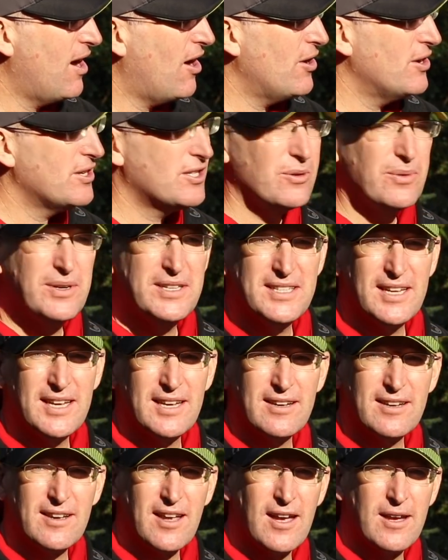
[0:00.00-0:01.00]
used to always
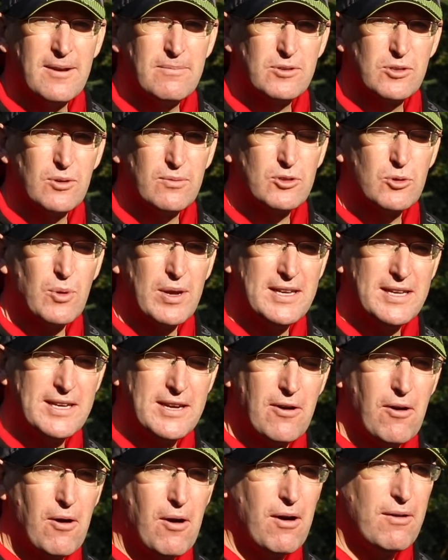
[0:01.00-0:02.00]
think sort of 20
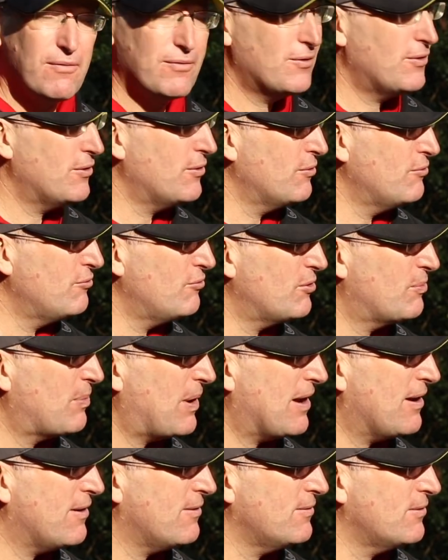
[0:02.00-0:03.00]
carp for
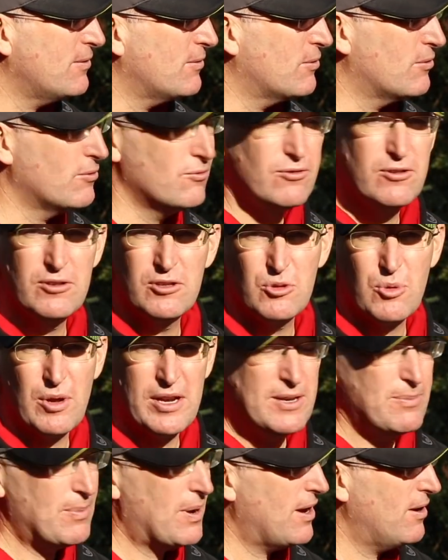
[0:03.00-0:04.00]
£100 or
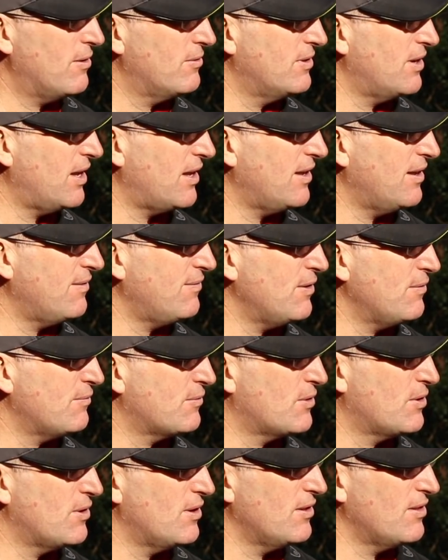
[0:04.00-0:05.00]
£120.
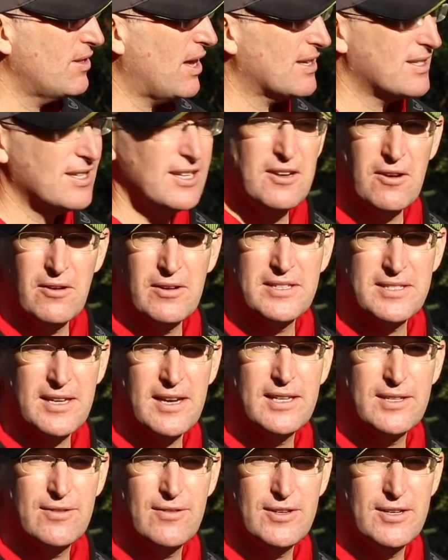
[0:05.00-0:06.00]
That's a nice
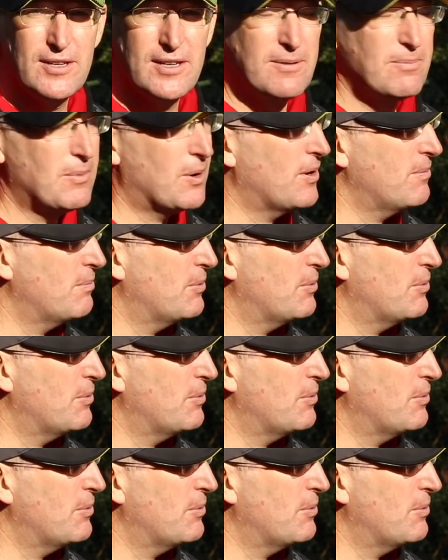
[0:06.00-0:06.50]
day's fishing in my